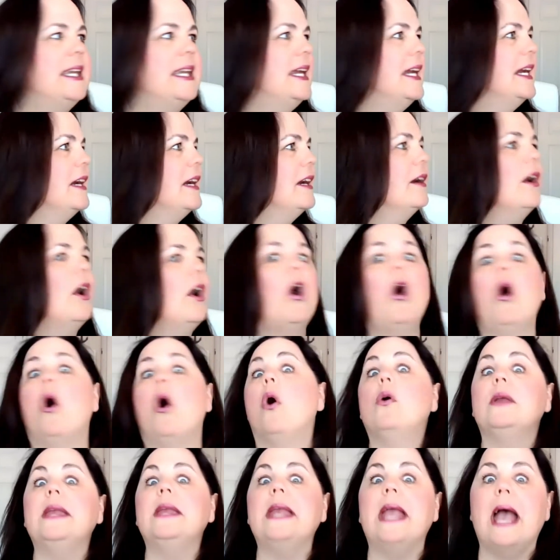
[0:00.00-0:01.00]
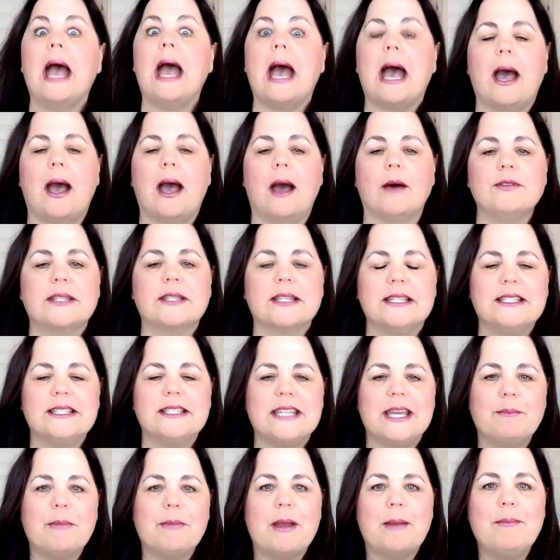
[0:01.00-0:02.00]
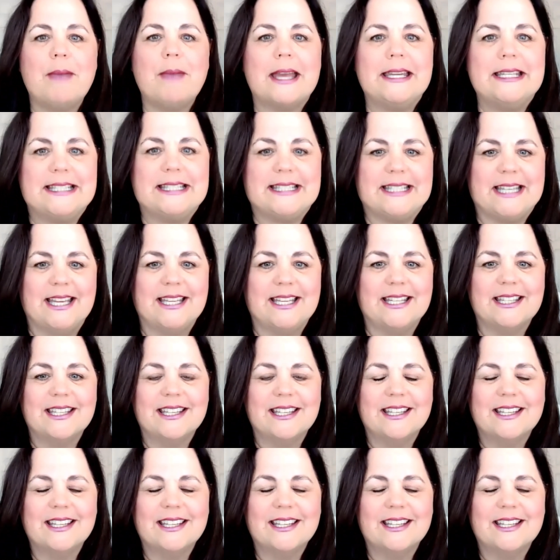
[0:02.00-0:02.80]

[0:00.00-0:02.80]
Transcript: here? Oh, yeah, I was going to take my medicine.